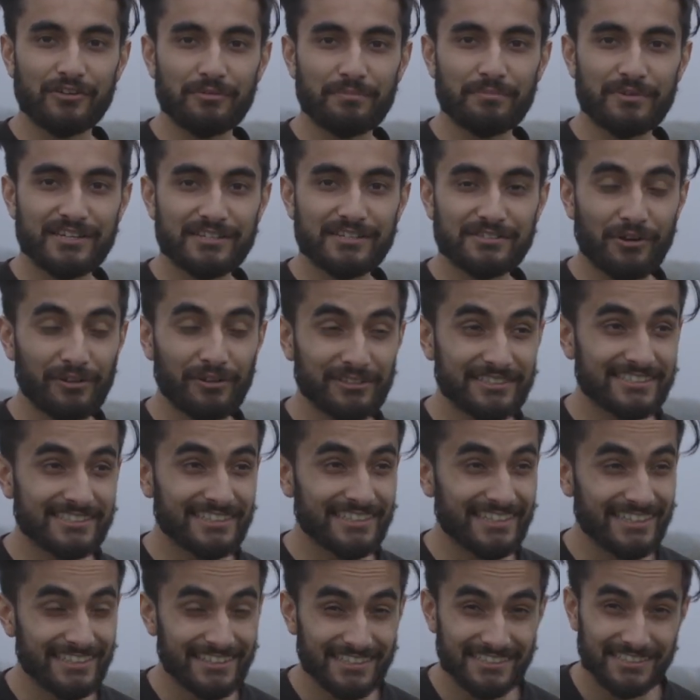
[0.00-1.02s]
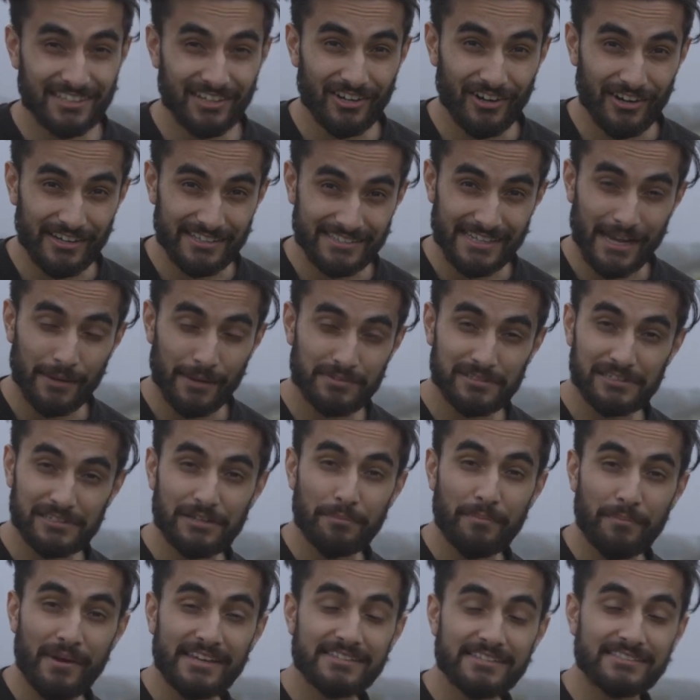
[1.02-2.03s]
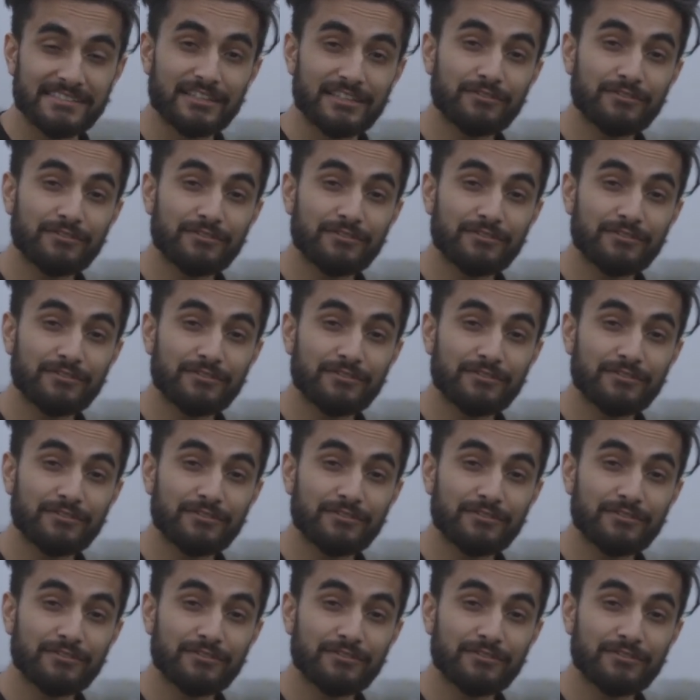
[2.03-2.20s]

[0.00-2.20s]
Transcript: because honestly this car is absolutely amazing.